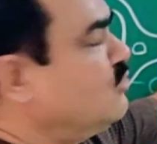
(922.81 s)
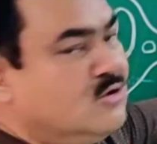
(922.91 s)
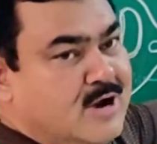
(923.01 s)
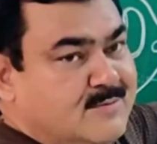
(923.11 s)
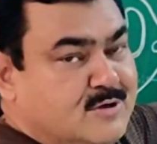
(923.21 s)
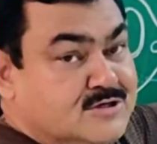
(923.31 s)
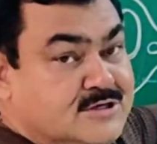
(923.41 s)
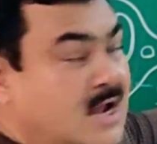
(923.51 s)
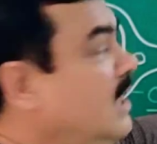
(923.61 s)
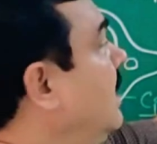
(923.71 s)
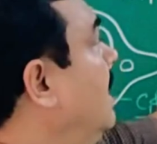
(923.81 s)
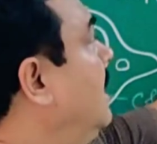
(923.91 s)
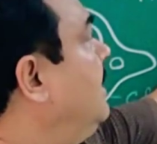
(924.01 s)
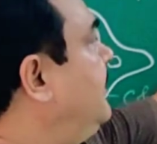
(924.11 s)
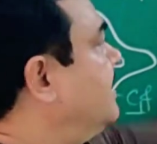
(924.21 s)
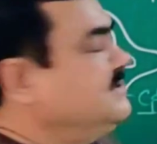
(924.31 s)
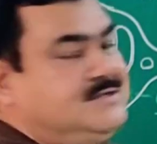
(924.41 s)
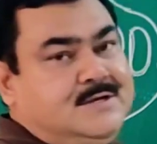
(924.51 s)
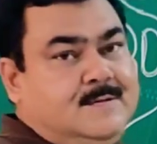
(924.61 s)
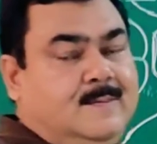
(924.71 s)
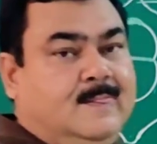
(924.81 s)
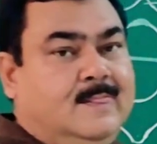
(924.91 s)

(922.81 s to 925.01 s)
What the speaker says: odontoid passages are dense.